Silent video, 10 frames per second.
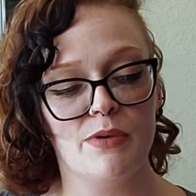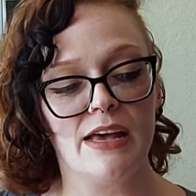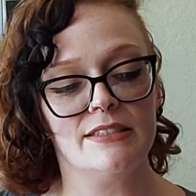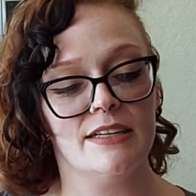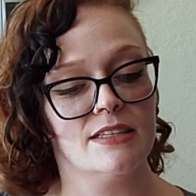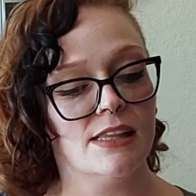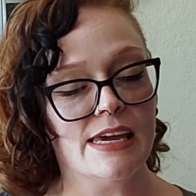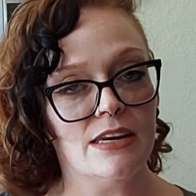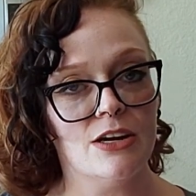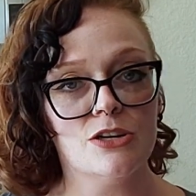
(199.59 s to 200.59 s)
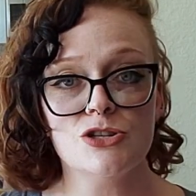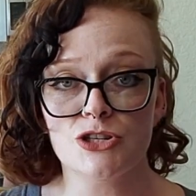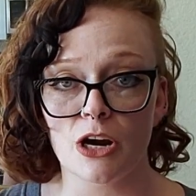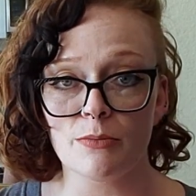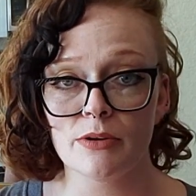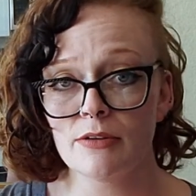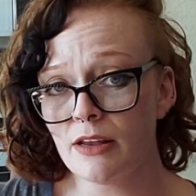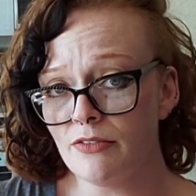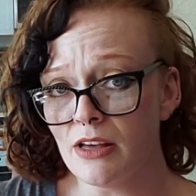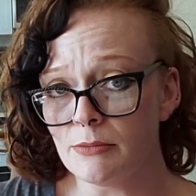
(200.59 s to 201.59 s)
because it is clean, sharp, and
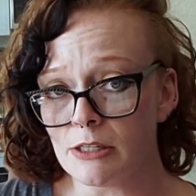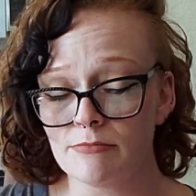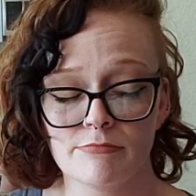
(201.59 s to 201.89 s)
available.